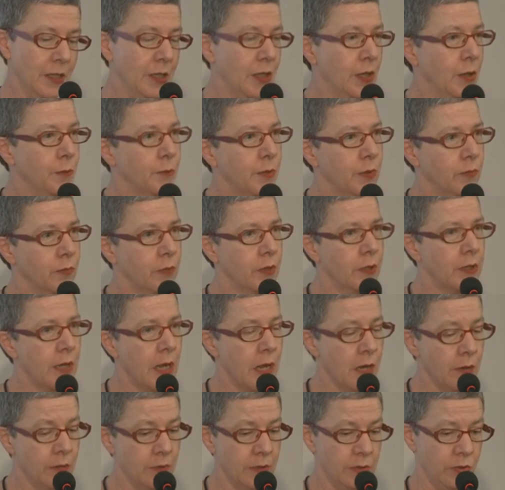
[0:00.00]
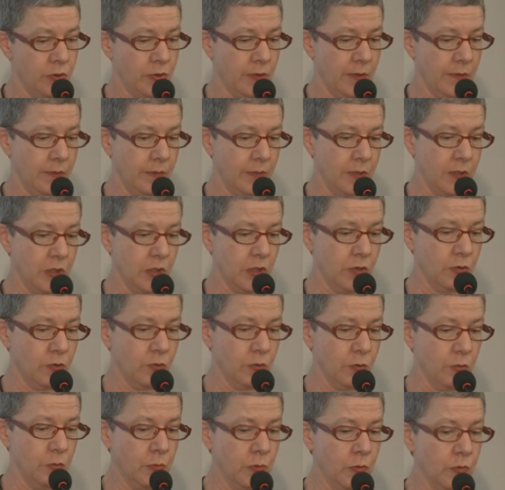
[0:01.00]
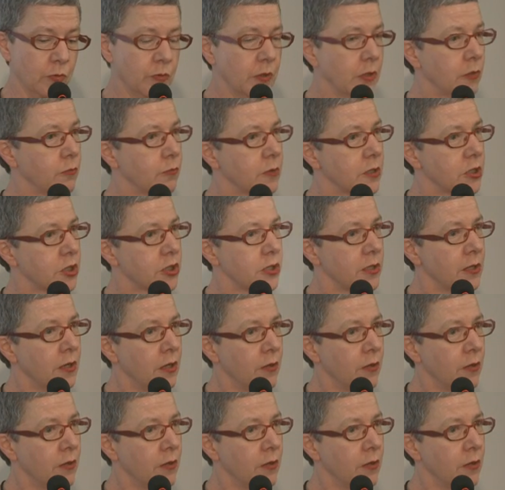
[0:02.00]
But we're now in transition to a world in which